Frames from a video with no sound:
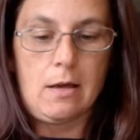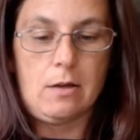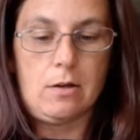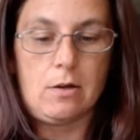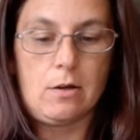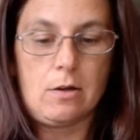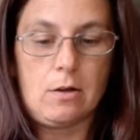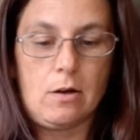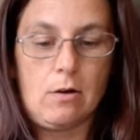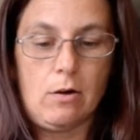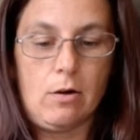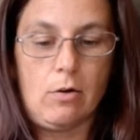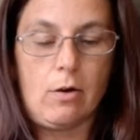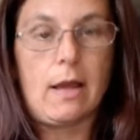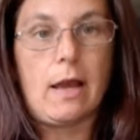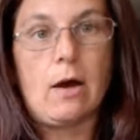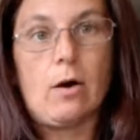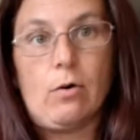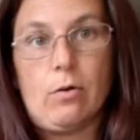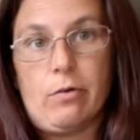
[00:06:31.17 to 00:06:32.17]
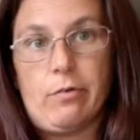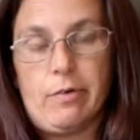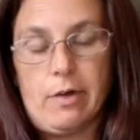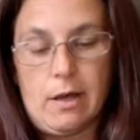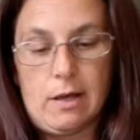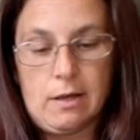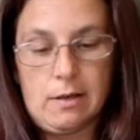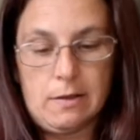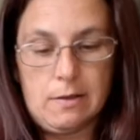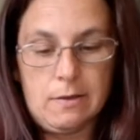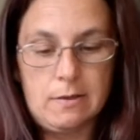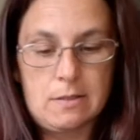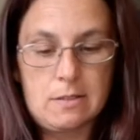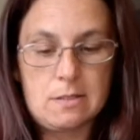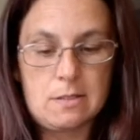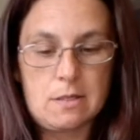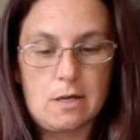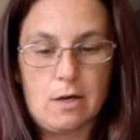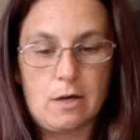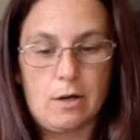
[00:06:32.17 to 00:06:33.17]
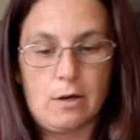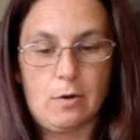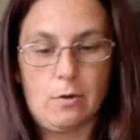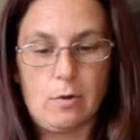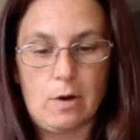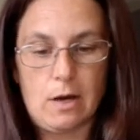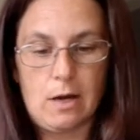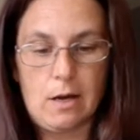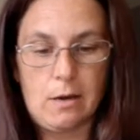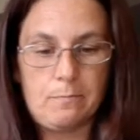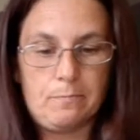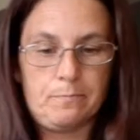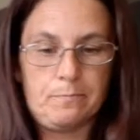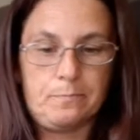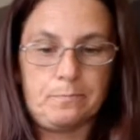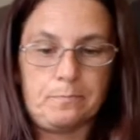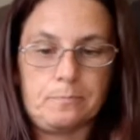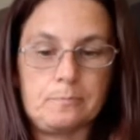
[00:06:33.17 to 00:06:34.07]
You can no longer get hold of it. So